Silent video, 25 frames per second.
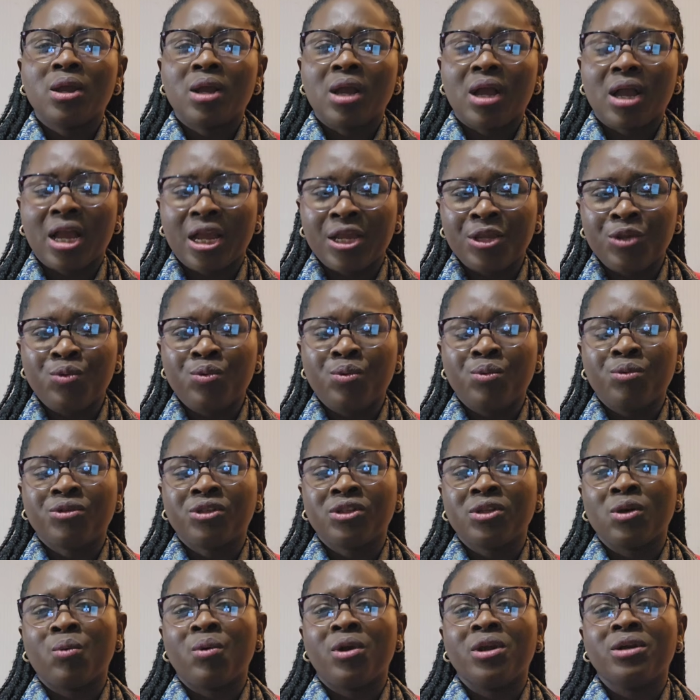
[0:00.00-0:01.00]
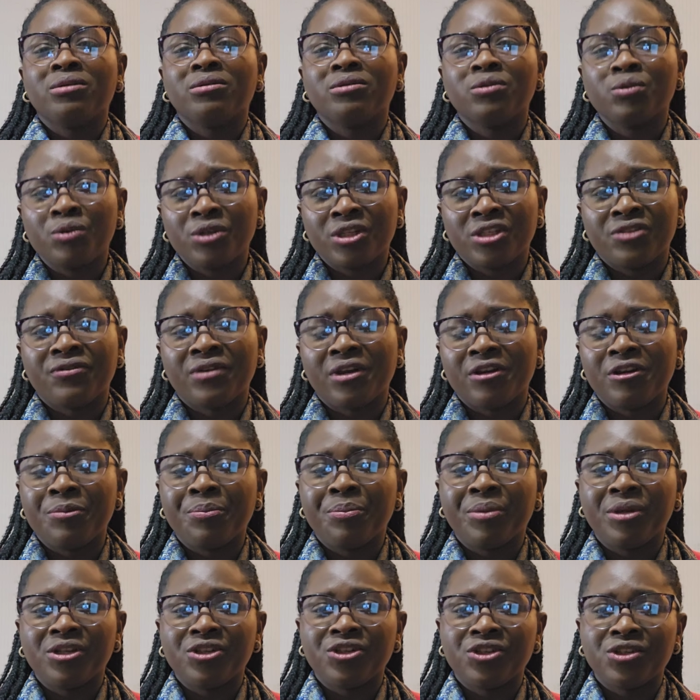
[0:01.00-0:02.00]
Are you someone who is very
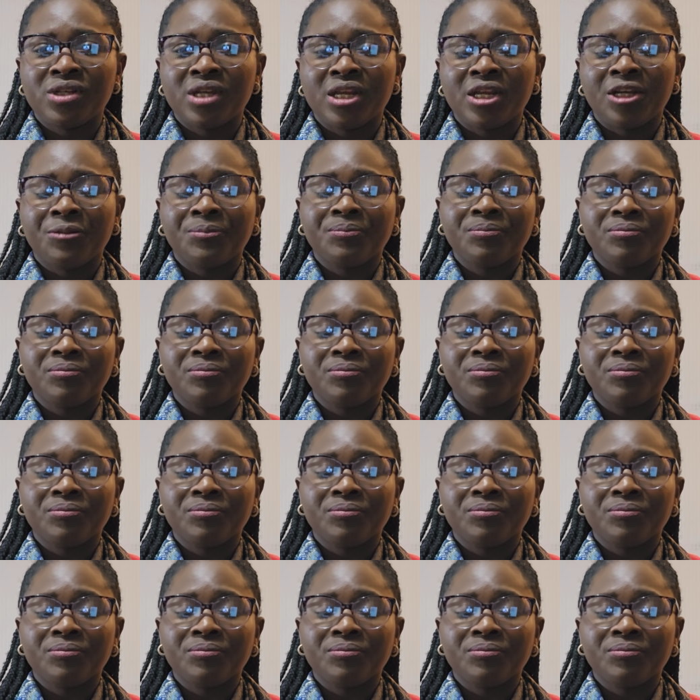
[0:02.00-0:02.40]
patient?